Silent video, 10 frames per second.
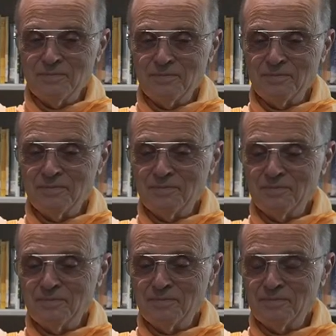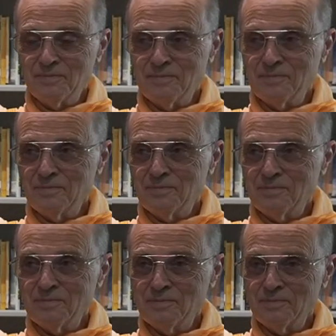
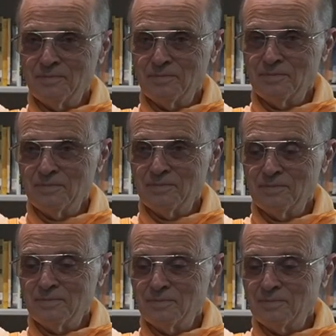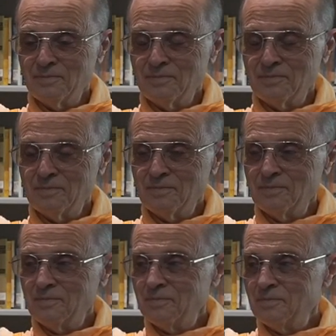
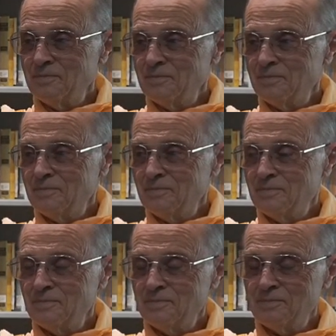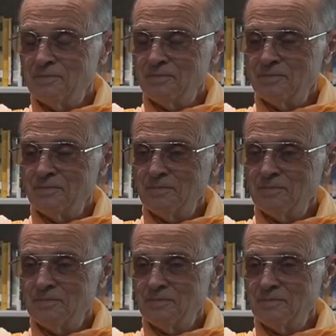
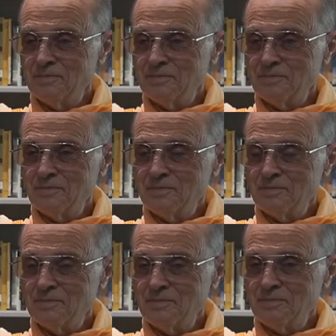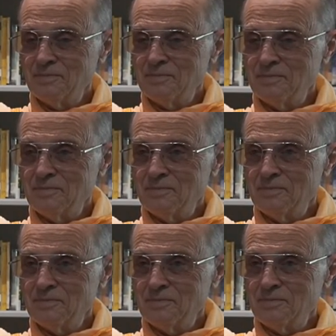
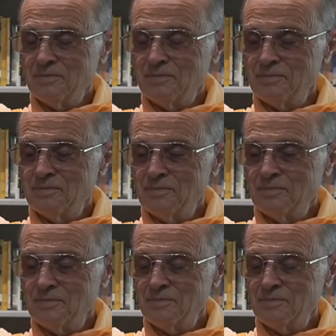This person isn't speaking.